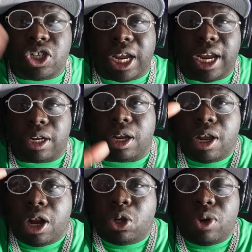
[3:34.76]
chain.
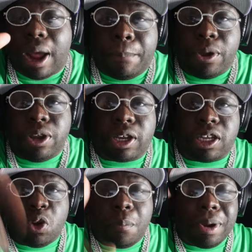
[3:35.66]
Do not put your
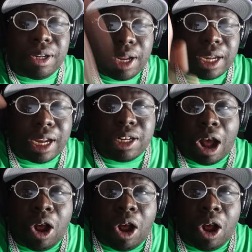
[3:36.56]
Cuban link in the